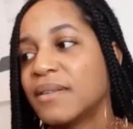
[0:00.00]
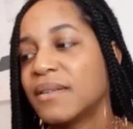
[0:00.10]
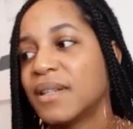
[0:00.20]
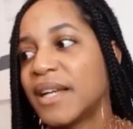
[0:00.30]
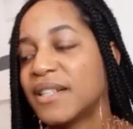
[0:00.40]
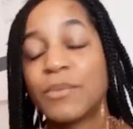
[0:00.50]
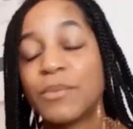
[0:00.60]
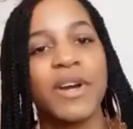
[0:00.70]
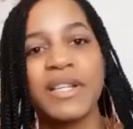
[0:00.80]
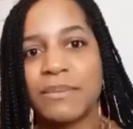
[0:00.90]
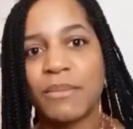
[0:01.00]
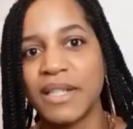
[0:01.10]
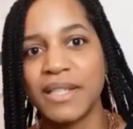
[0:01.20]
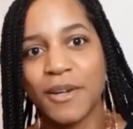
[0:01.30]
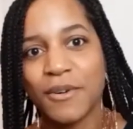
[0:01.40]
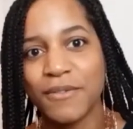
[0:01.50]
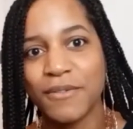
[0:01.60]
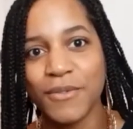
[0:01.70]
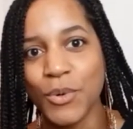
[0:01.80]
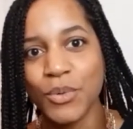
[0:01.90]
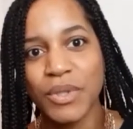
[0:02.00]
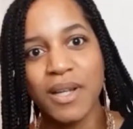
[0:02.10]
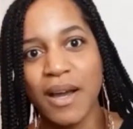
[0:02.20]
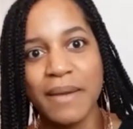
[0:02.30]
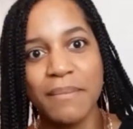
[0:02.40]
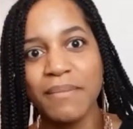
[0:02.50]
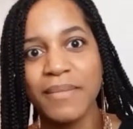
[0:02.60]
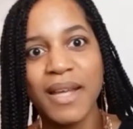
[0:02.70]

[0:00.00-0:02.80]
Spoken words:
like surprising myself all the time.